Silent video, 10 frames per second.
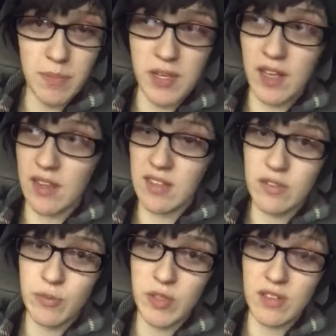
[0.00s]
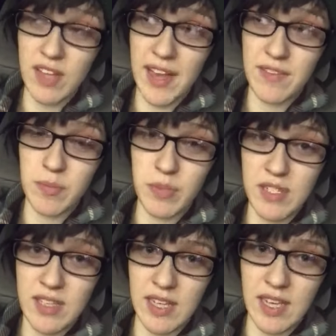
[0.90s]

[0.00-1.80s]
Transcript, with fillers: But at least we're alive and breathing,